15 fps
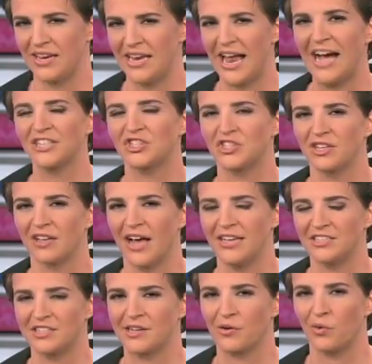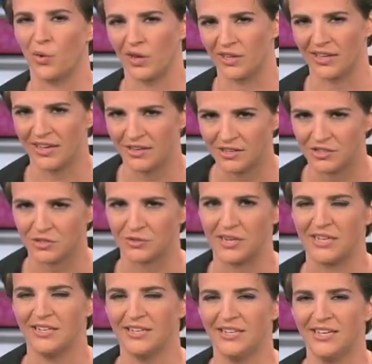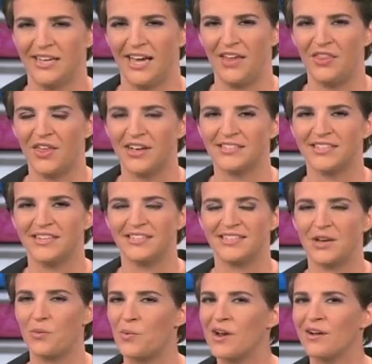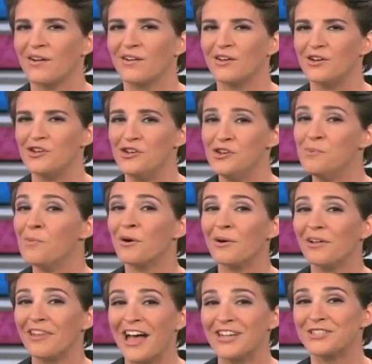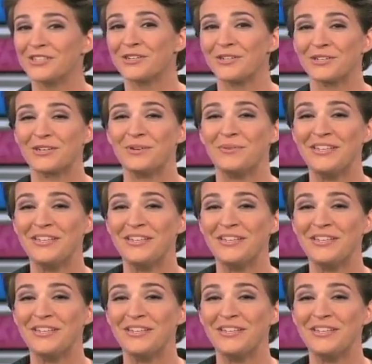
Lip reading: when they nationalized their oil industry. And thus, it is a weird numerological